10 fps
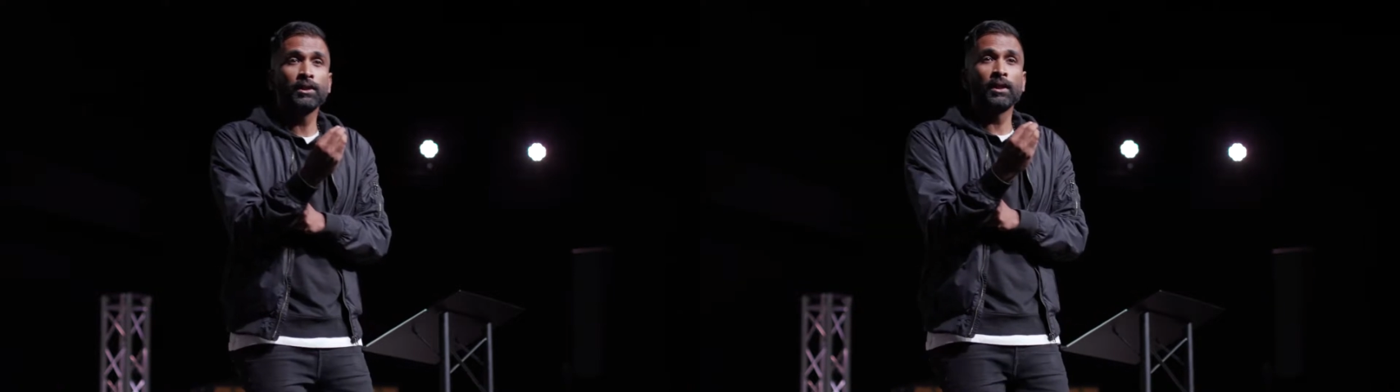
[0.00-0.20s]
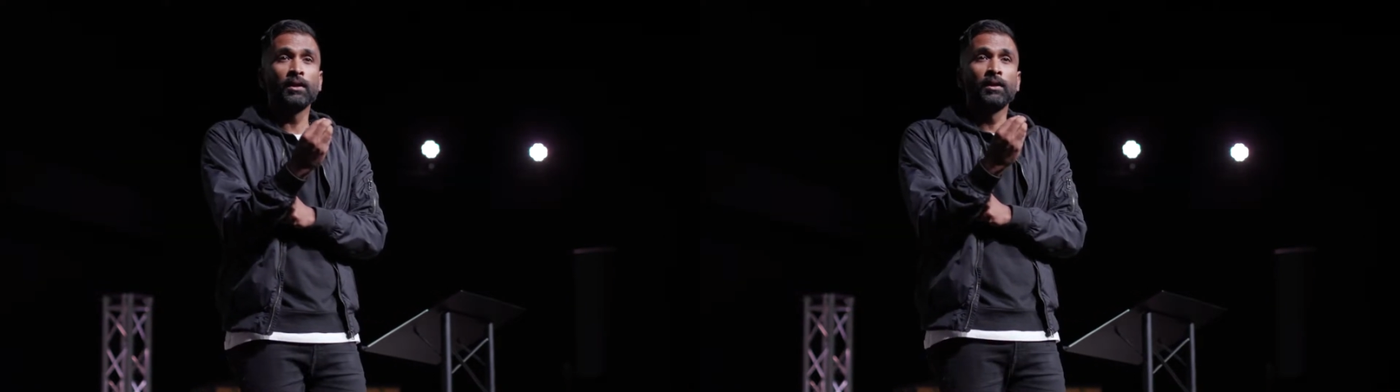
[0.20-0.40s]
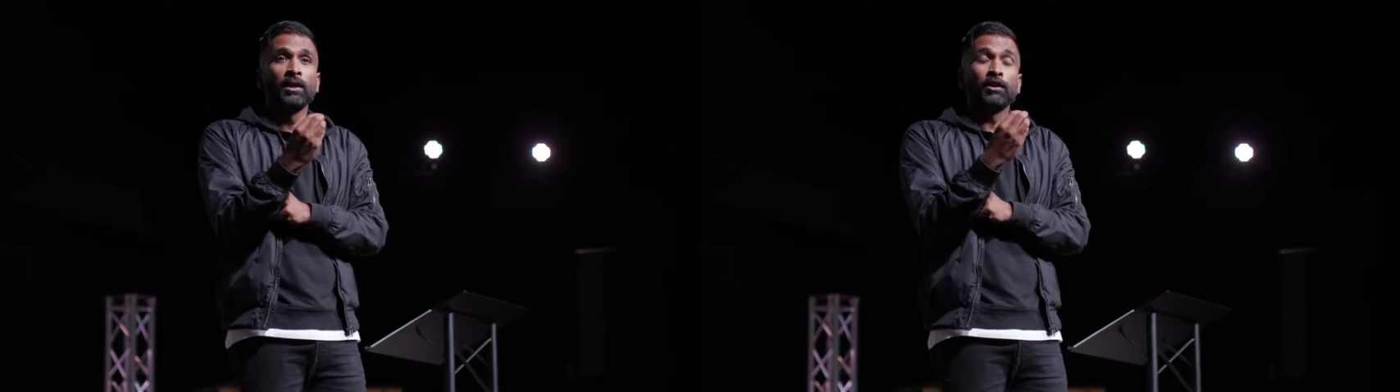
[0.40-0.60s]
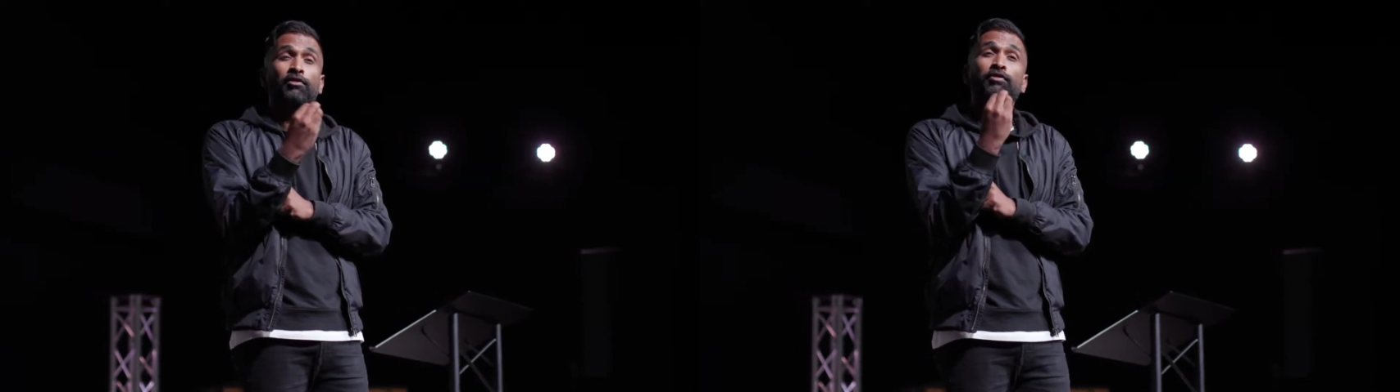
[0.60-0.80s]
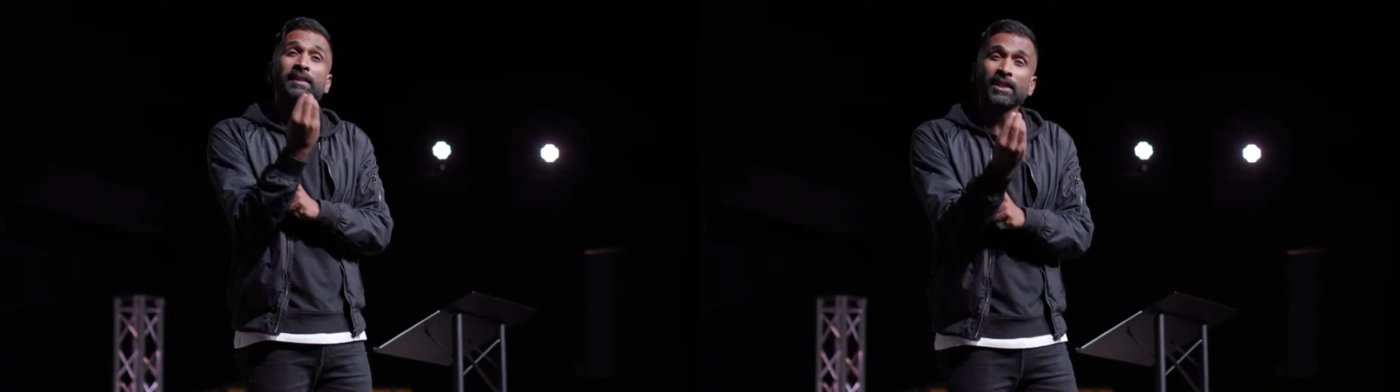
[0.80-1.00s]
the
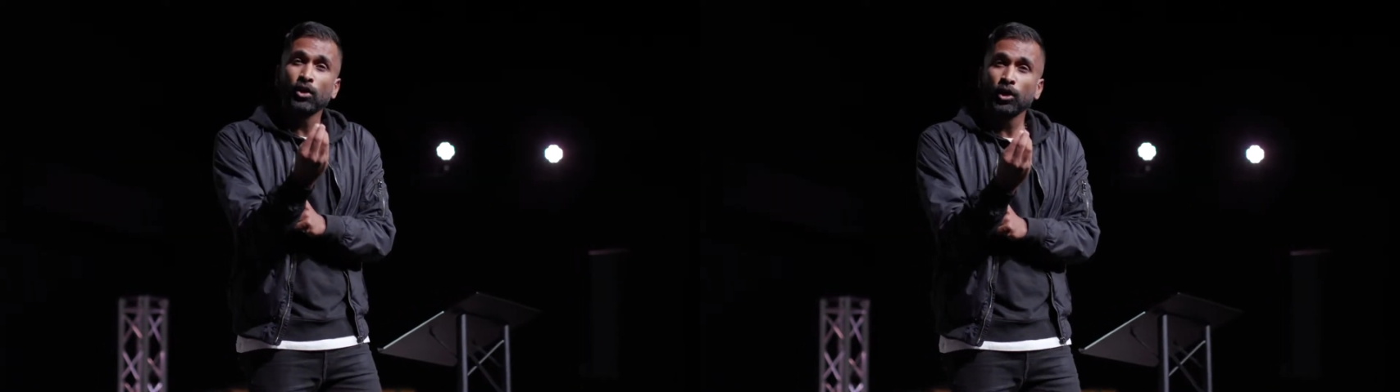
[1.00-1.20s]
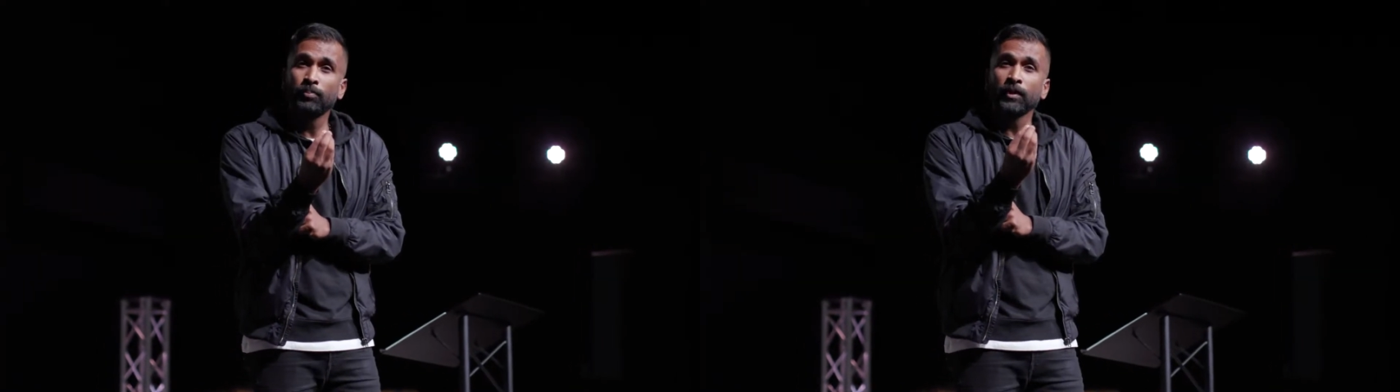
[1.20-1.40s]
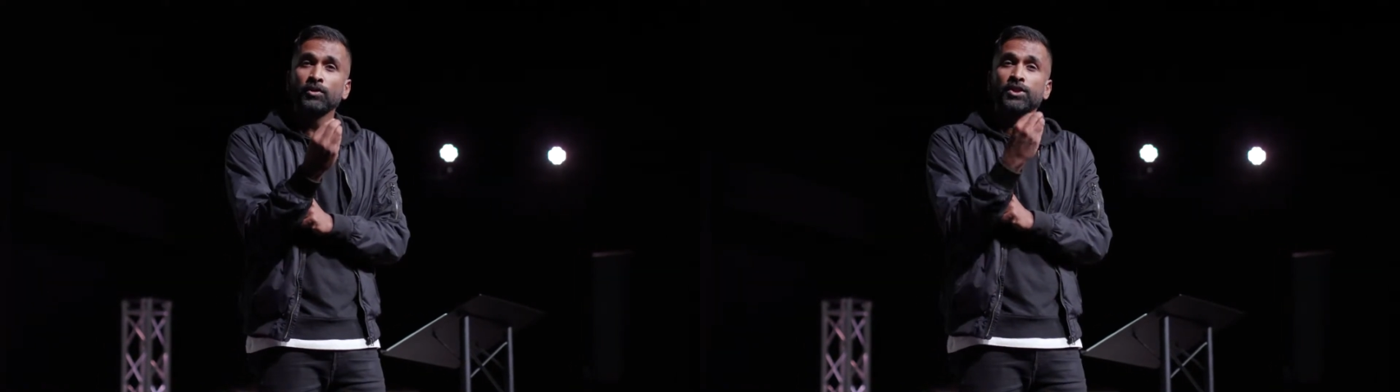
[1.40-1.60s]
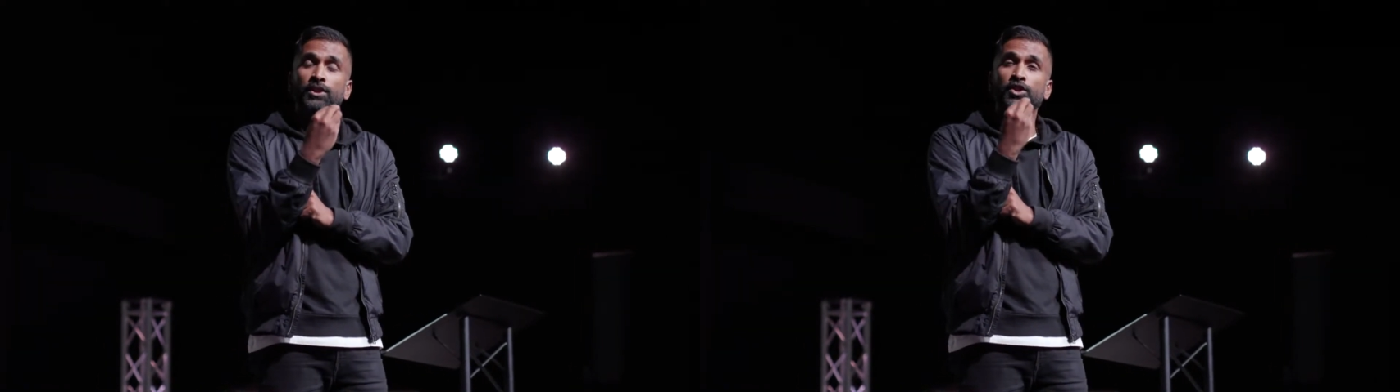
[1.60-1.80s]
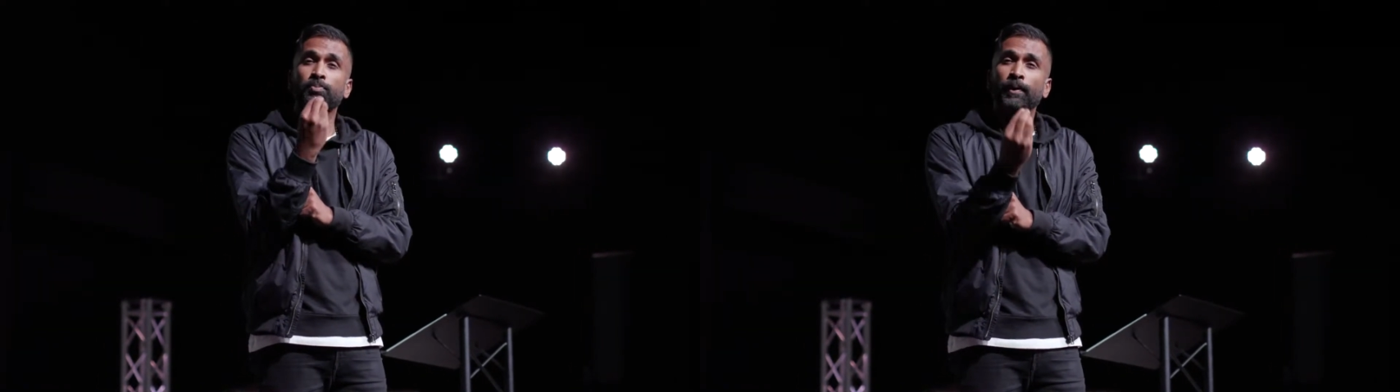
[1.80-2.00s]
physical abuse, the
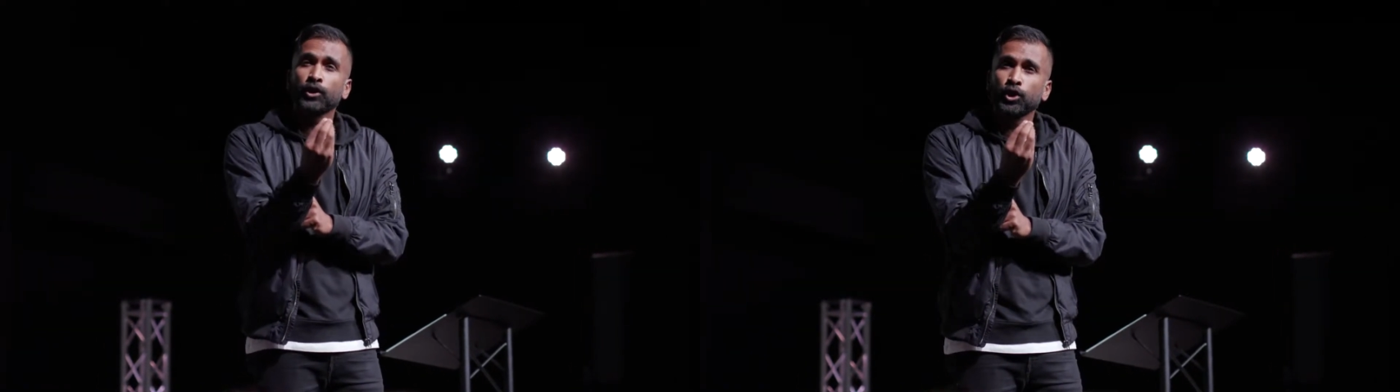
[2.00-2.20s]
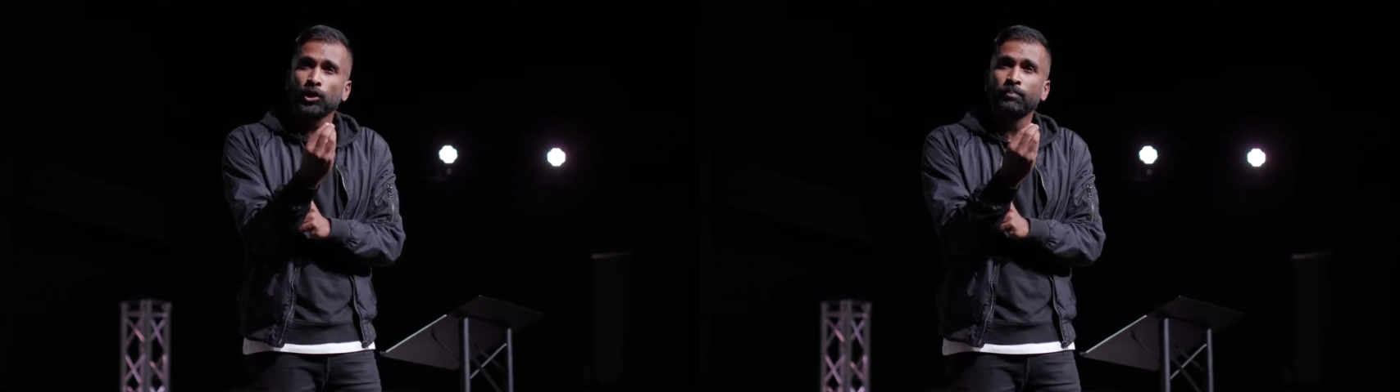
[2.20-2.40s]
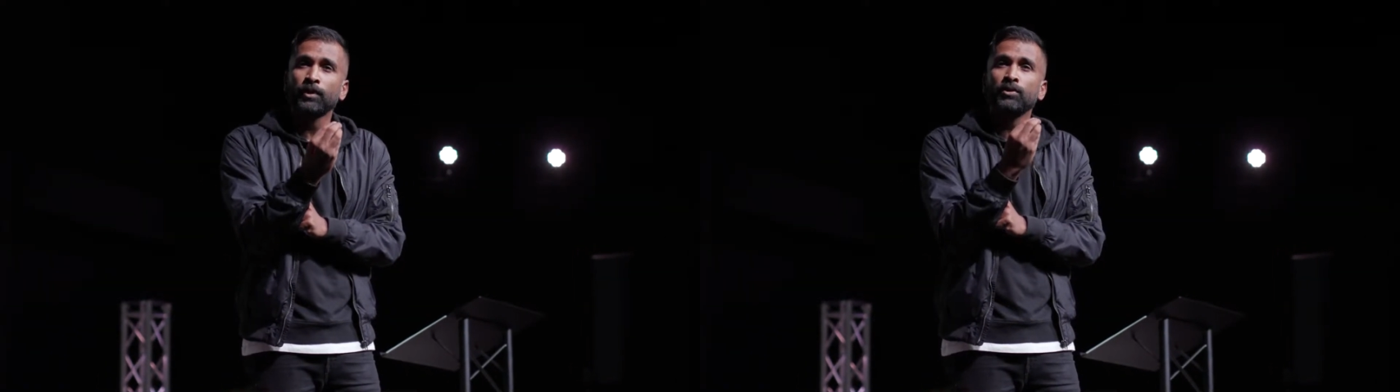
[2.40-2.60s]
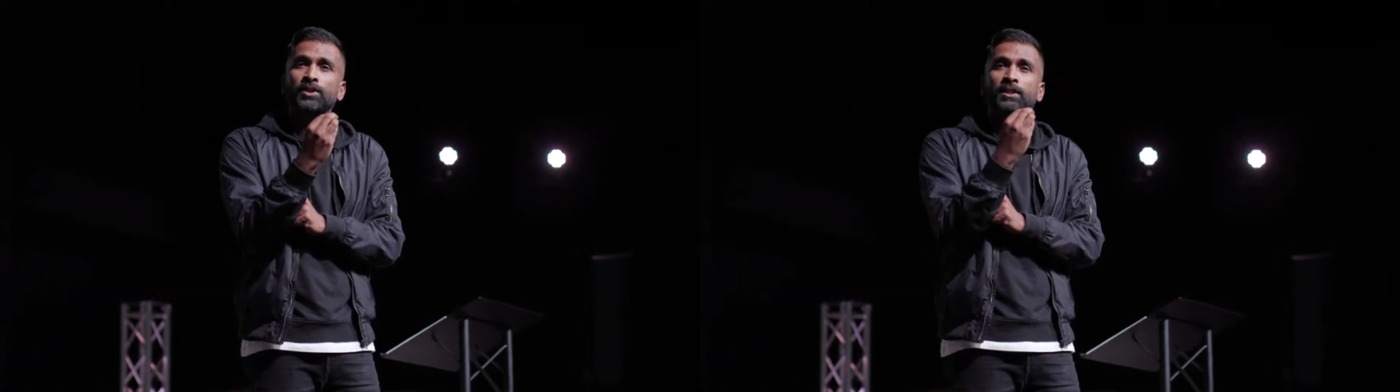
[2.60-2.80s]
spiritual abuse,